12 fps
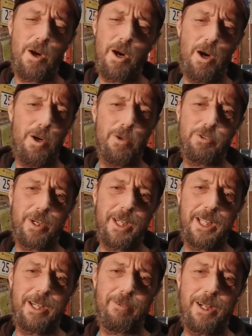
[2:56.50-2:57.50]
all trying
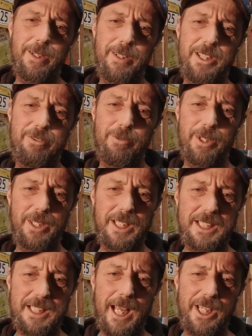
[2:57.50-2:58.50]
to get around these really
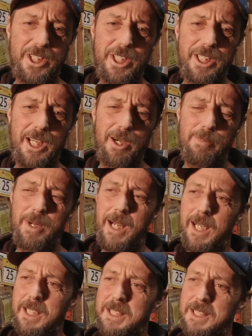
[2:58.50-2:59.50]
sketchy
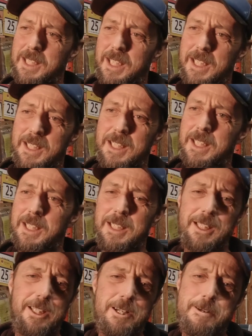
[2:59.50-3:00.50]
cutbacks, and
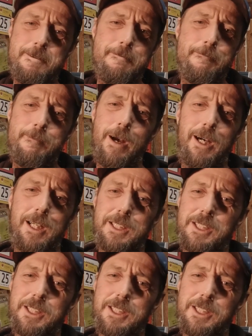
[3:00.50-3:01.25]
oh,